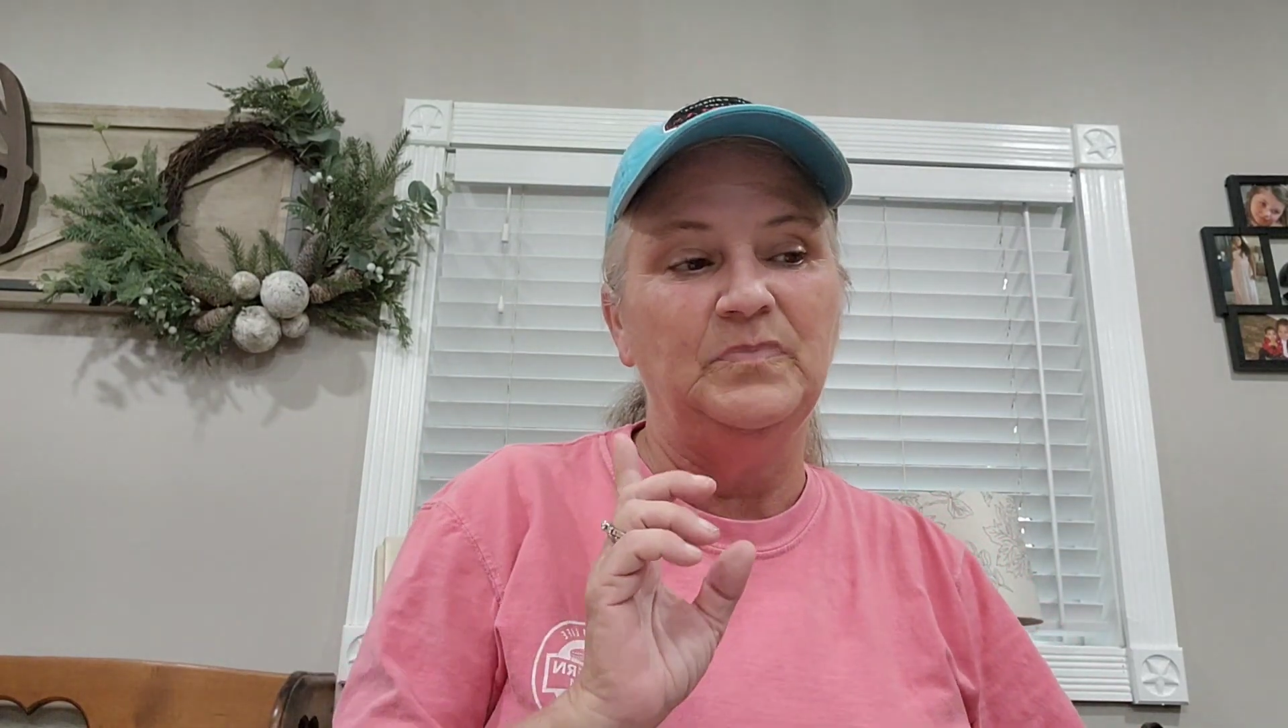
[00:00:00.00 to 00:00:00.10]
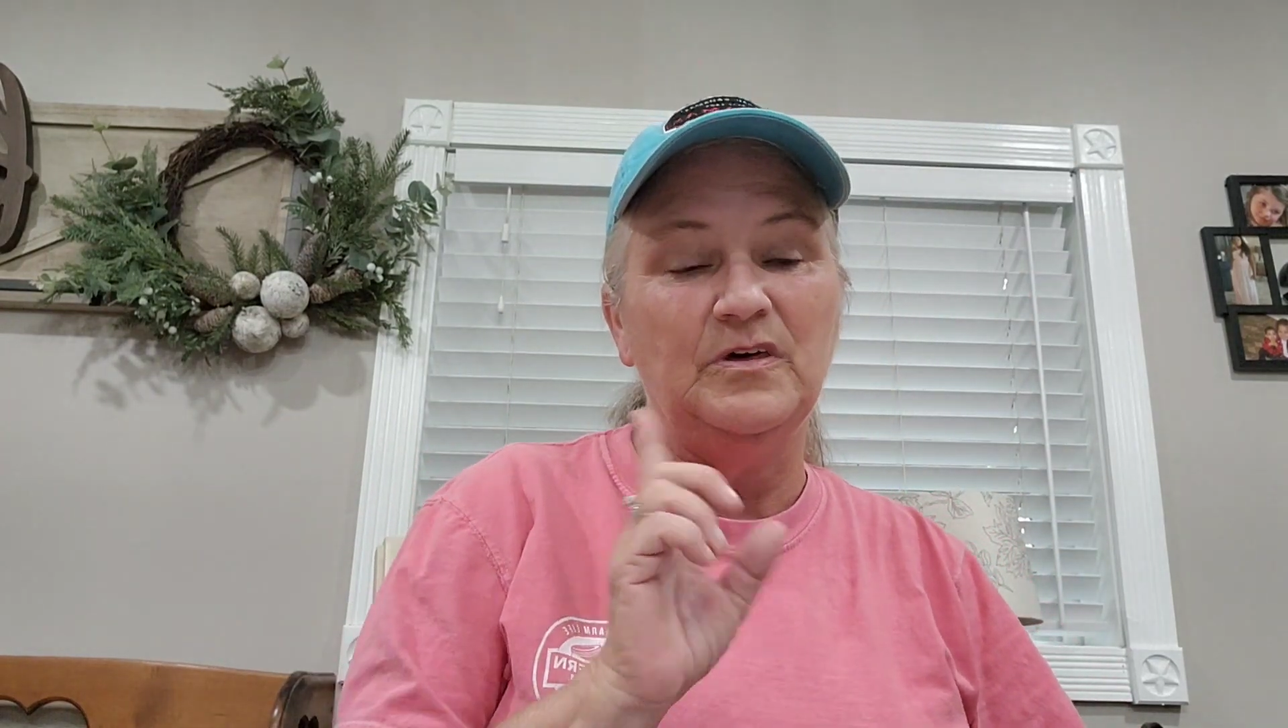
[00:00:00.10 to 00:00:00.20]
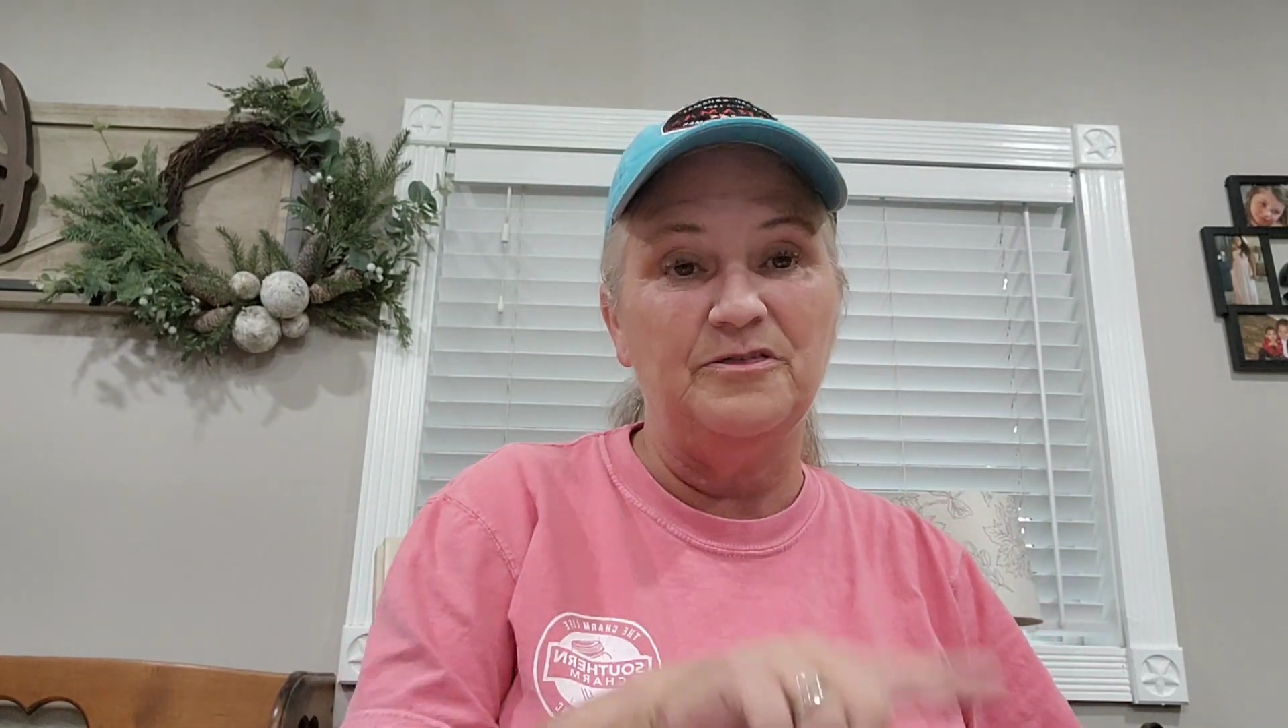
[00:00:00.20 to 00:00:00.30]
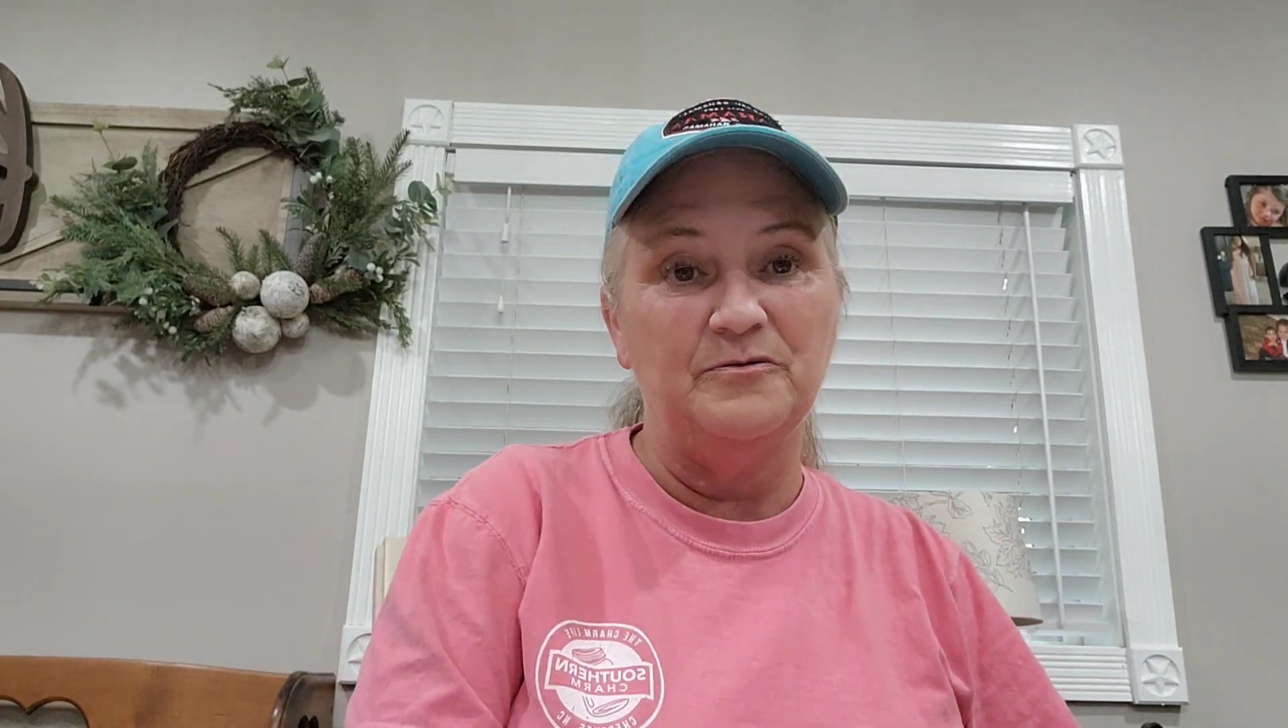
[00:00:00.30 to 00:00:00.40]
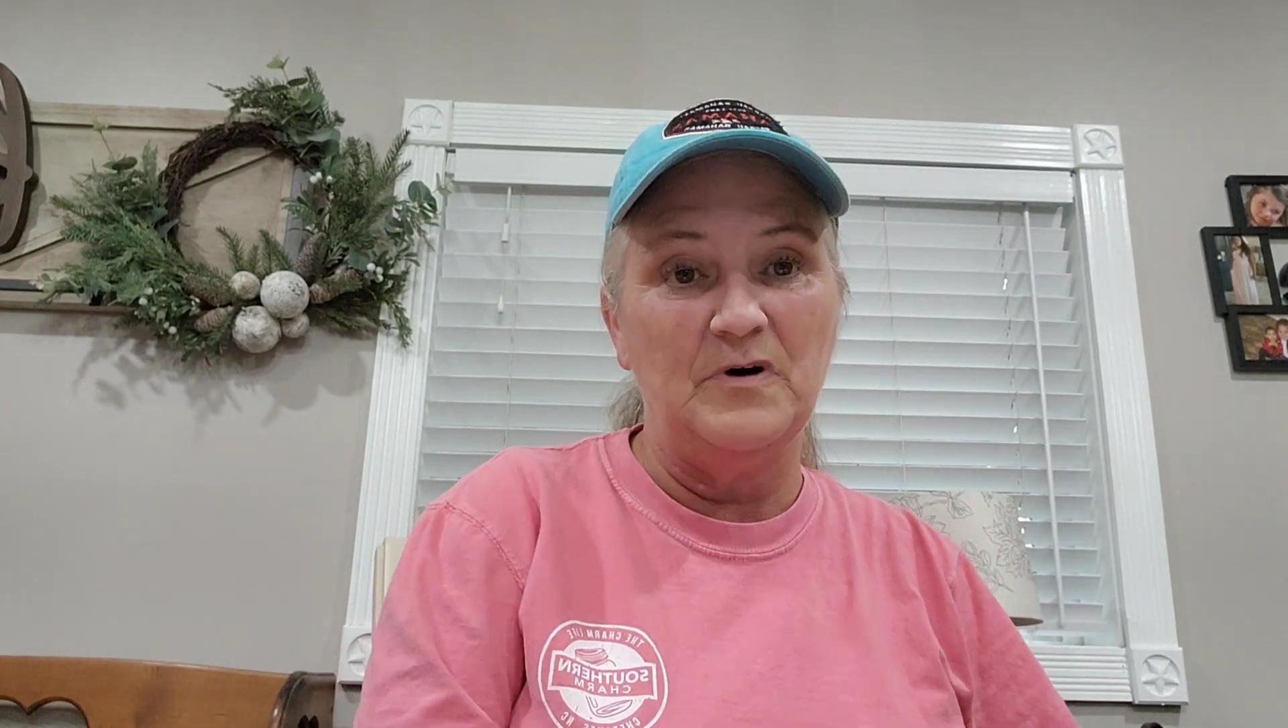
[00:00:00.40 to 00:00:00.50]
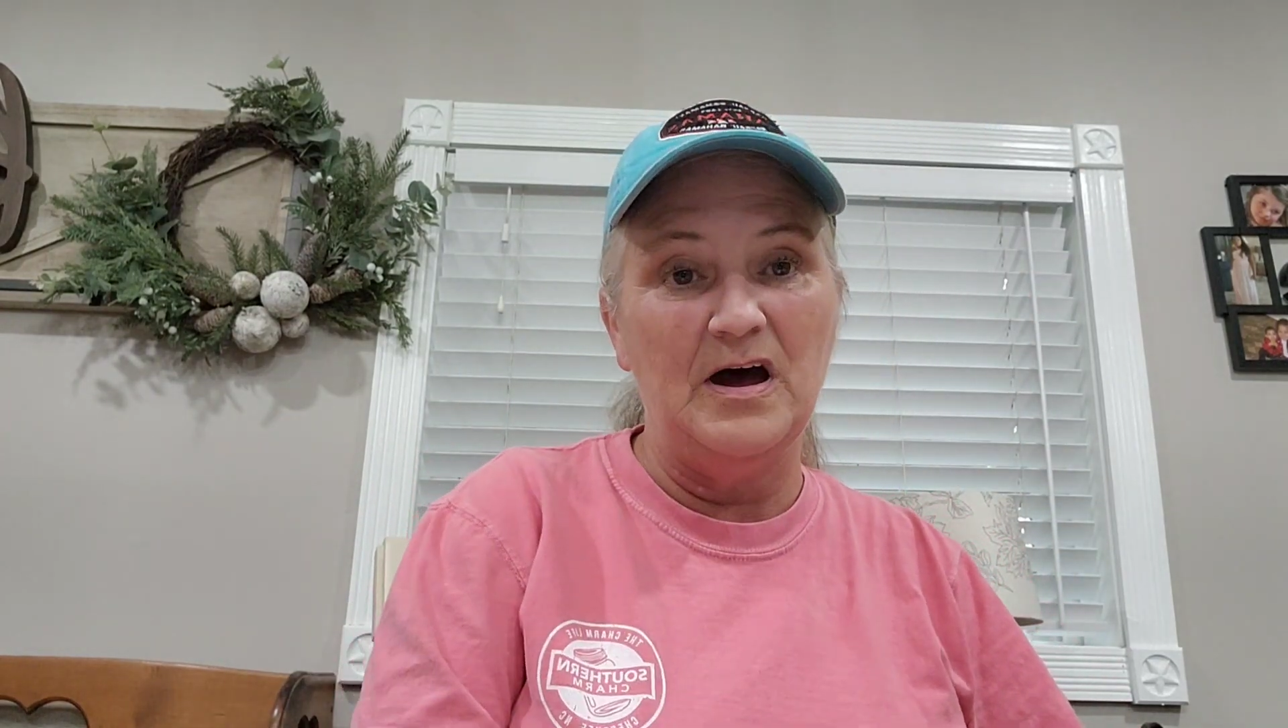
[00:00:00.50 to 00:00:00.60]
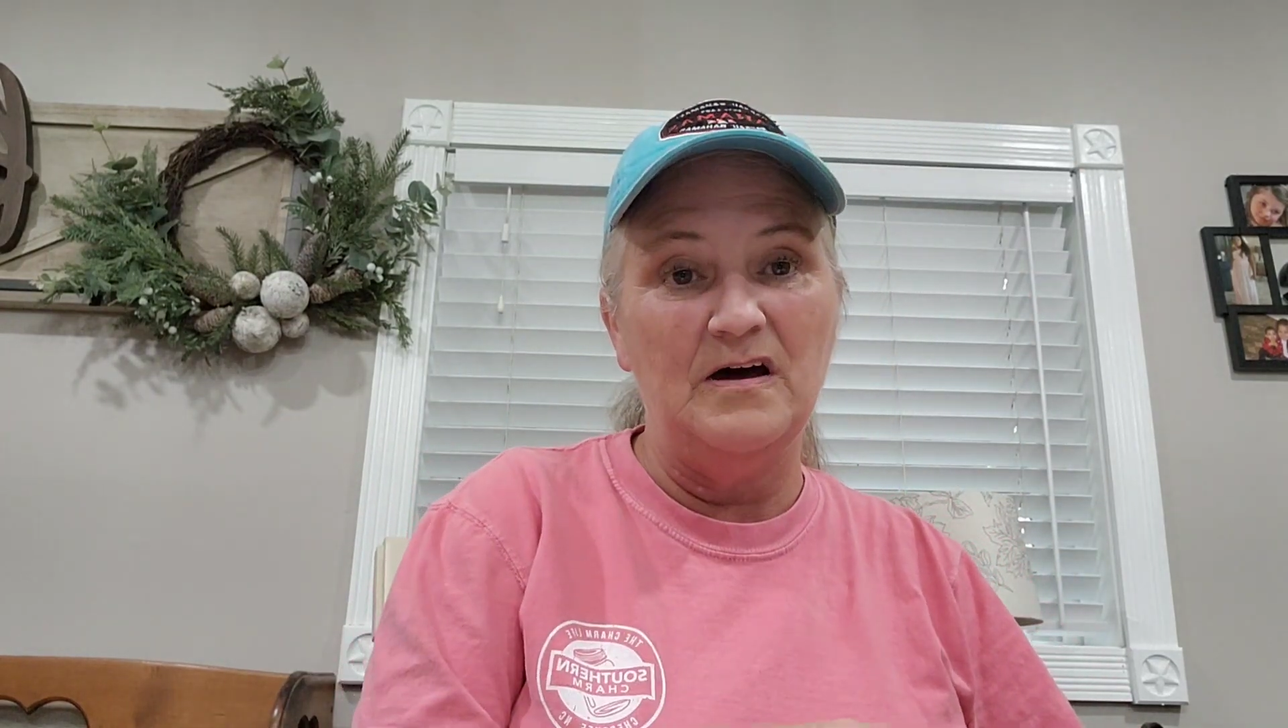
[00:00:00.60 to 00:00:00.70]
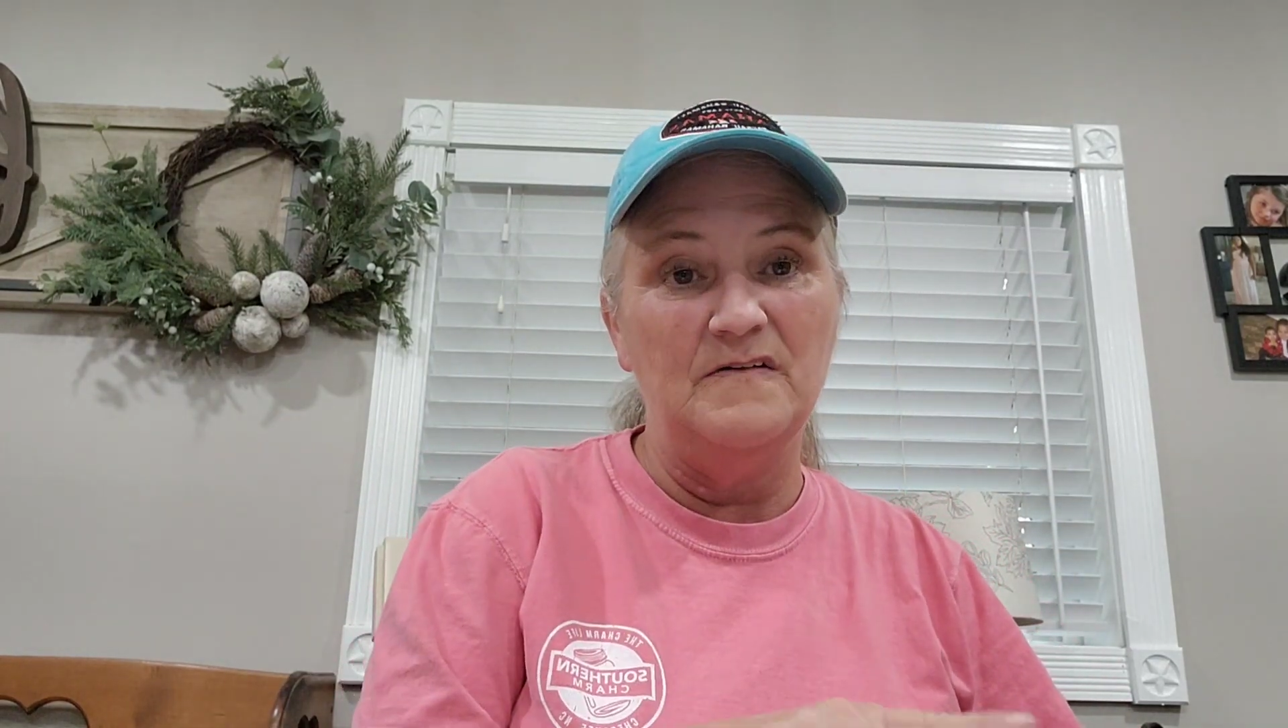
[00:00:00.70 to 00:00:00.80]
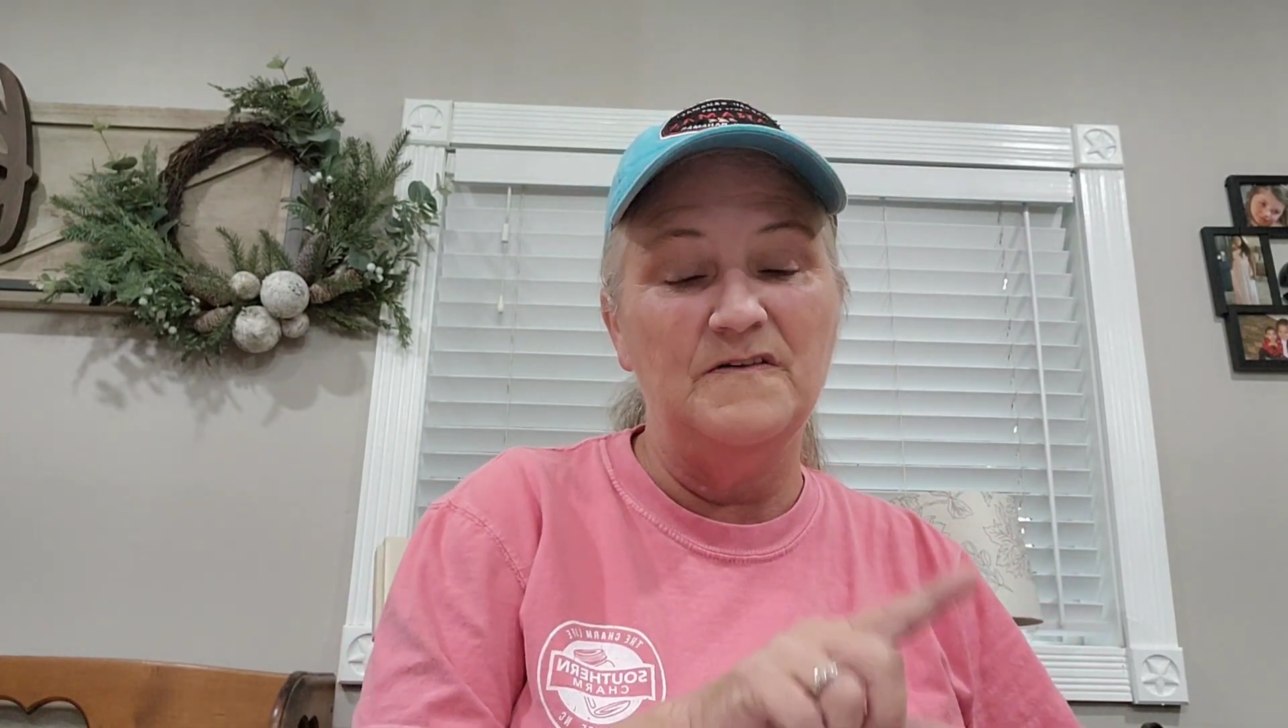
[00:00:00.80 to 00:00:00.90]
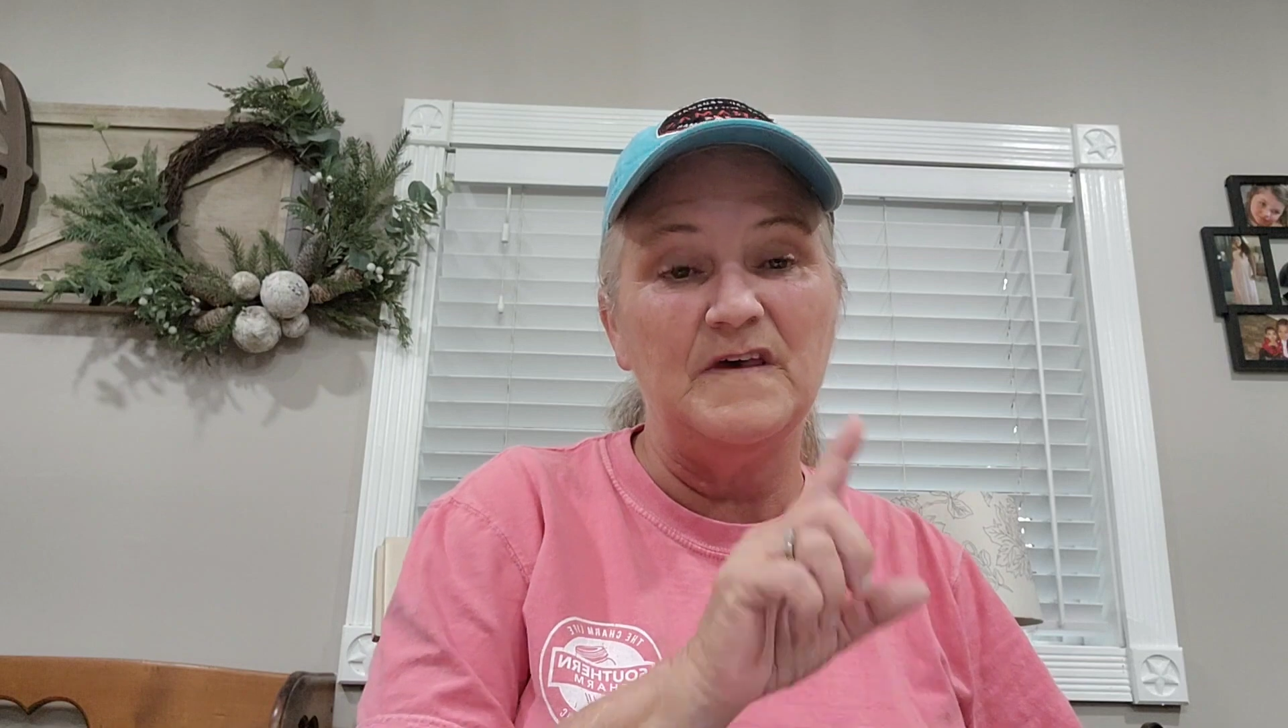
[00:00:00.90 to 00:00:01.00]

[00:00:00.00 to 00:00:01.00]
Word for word: the threads